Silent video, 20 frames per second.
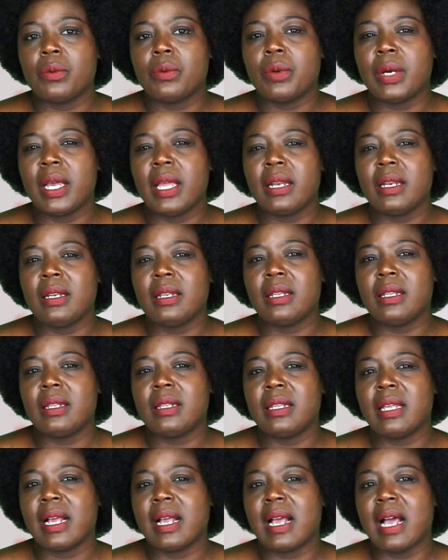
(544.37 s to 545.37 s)

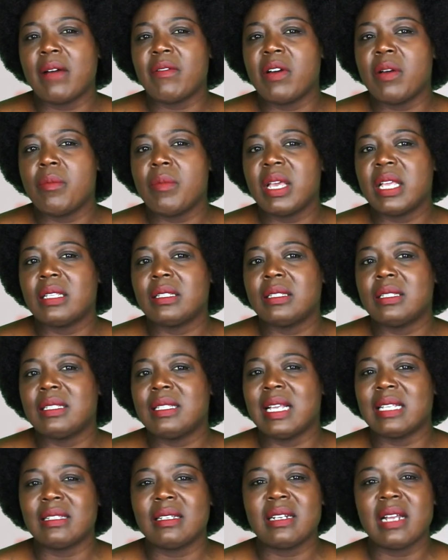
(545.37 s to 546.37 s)
when the
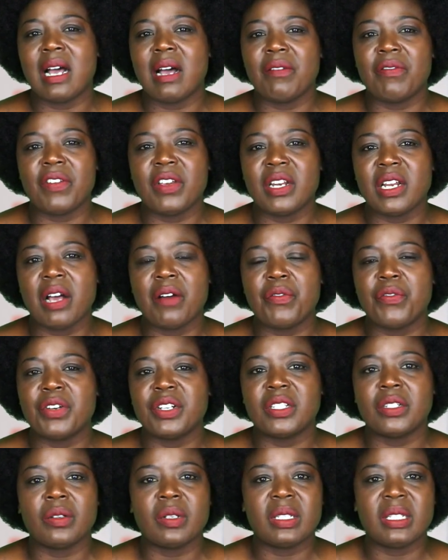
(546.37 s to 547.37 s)
government doesn't have enough
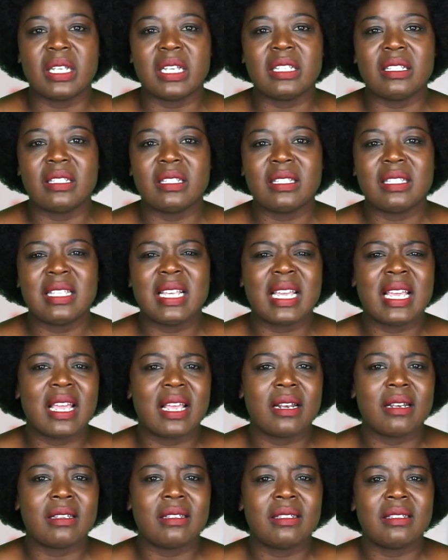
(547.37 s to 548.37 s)
resources, they
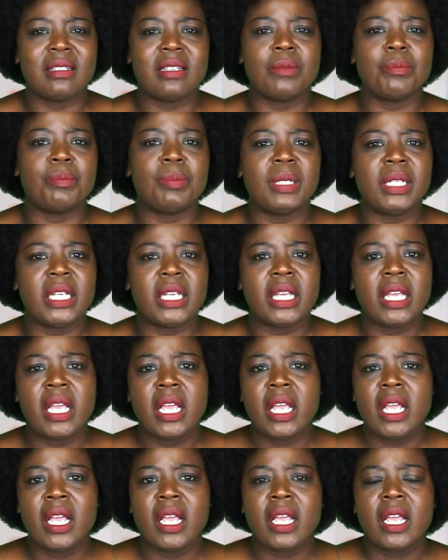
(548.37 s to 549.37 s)
can simply
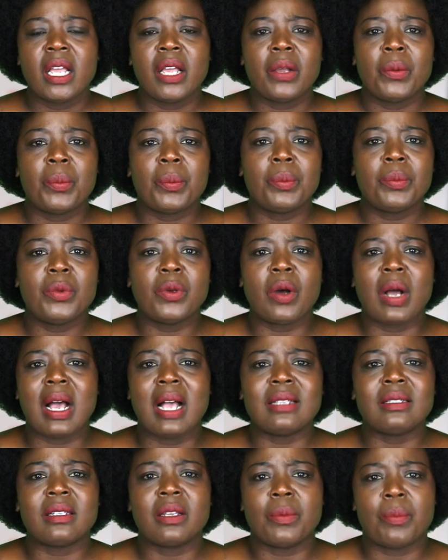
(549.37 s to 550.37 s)
you know,
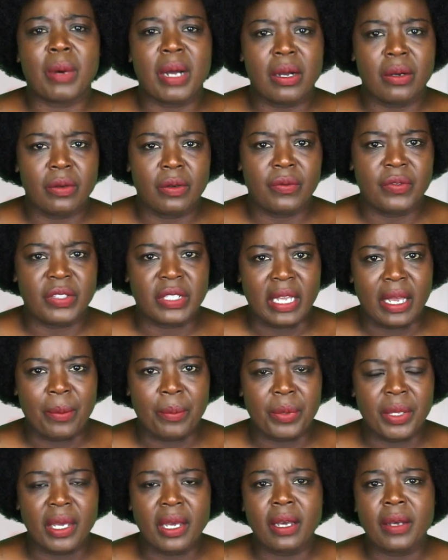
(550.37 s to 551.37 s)
ask Bank of
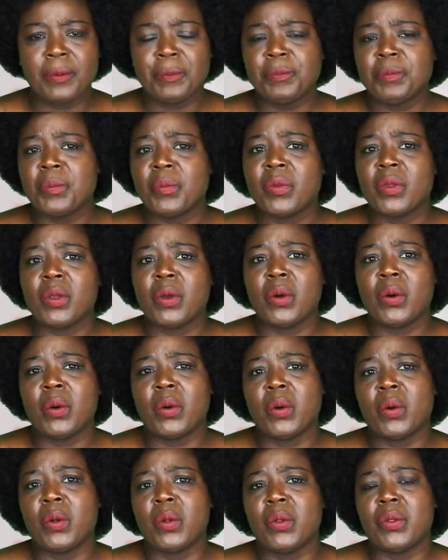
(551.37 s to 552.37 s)
Zambia
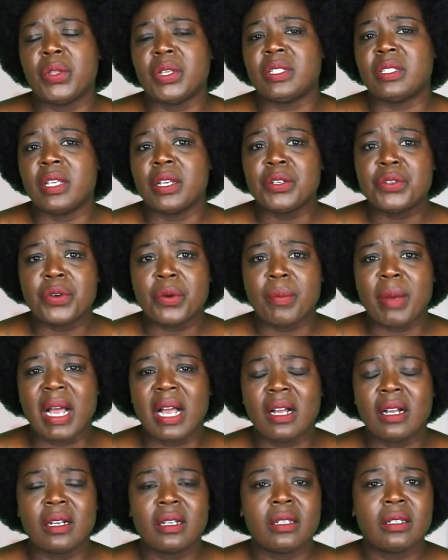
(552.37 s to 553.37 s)
or the central
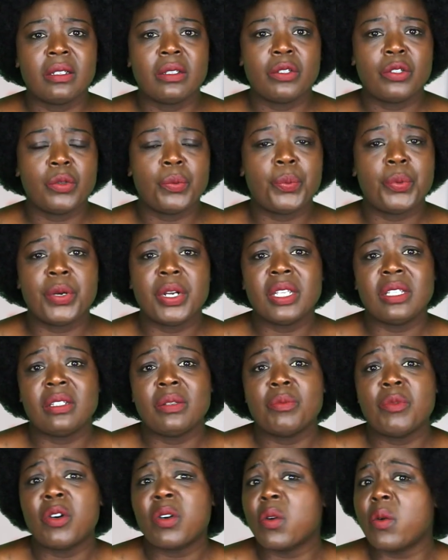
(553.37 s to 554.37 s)
bank to
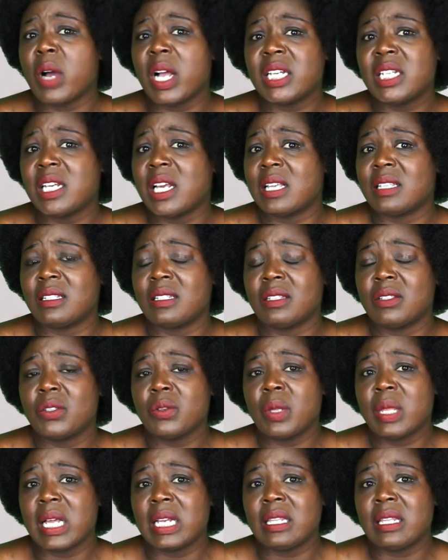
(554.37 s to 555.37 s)
print more kwacha
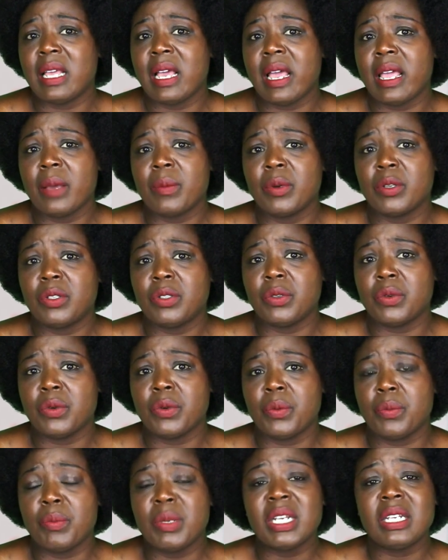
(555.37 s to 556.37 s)
so that they are able
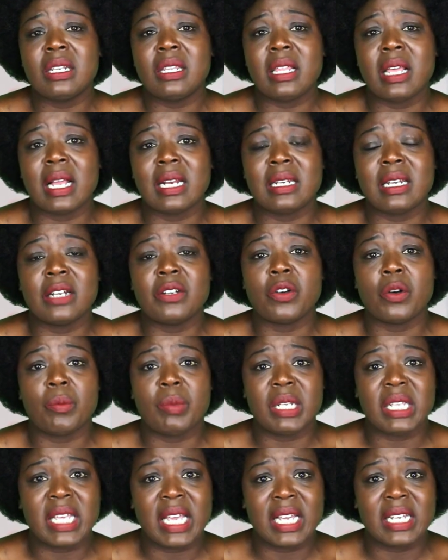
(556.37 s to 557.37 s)
to meet their debt
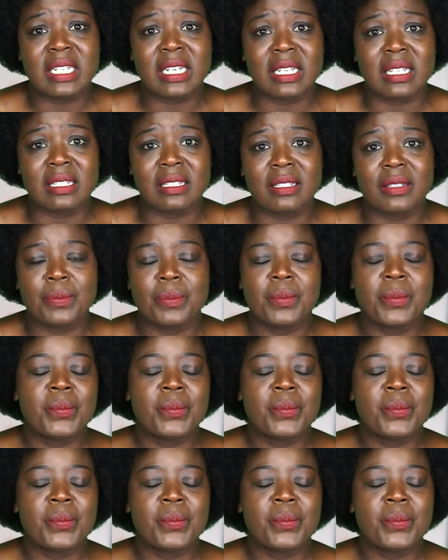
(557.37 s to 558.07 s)
obligations.